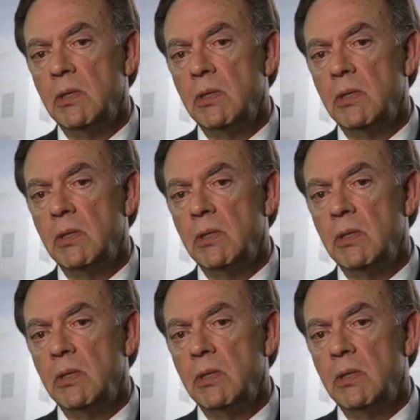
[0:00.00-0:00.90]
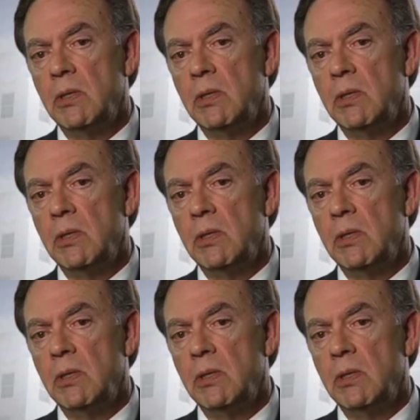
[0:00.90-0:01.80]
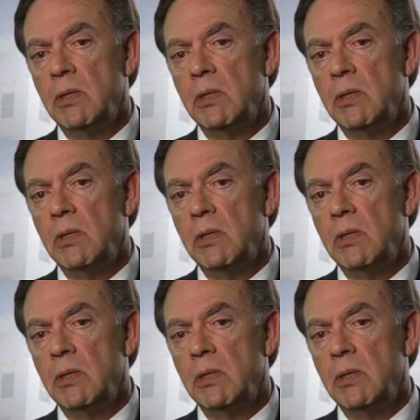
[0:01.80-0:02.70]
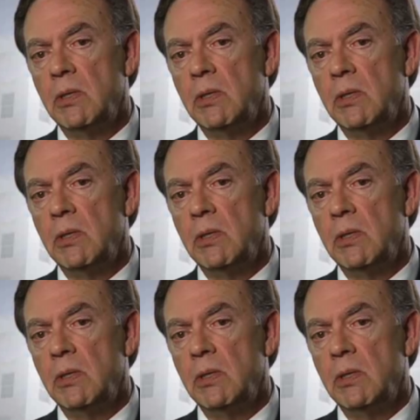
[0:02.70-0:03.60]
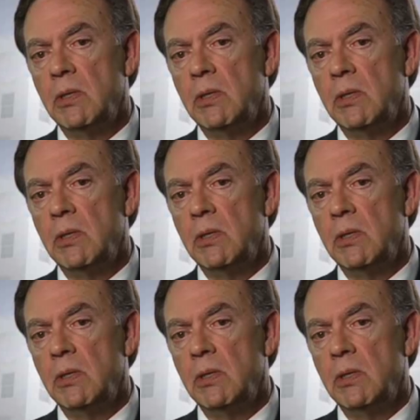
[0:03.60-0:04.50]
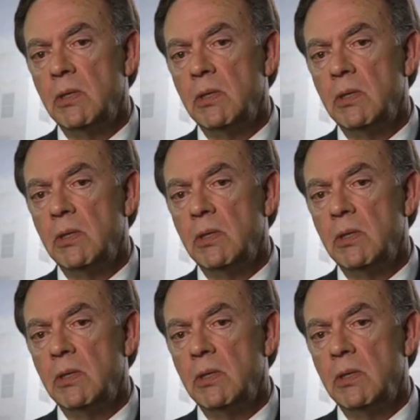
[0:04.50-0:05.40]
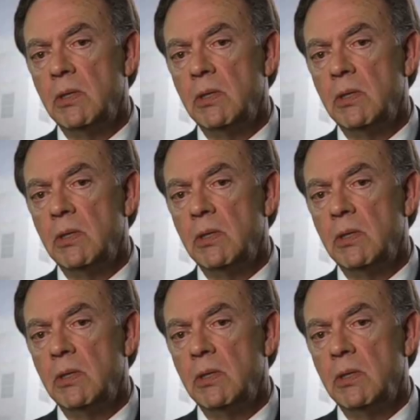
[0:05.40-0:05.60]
[no speech]